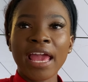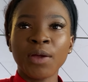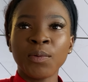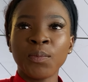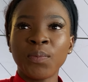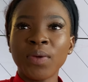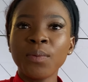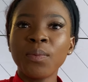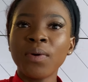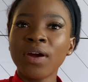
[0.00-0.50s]

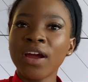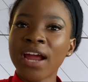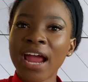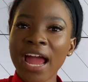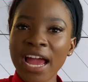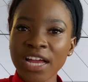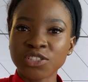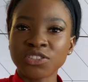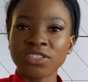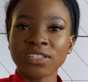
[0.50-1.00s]
we were
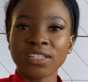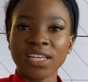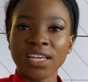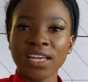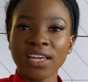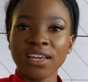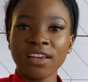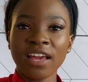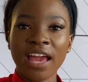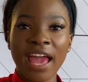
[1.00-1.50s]

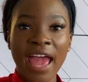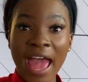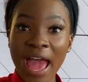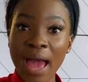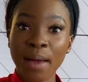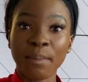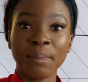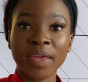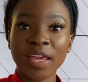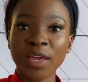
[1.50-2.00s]
actually
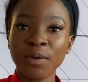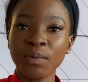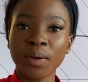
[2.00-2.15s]
happy.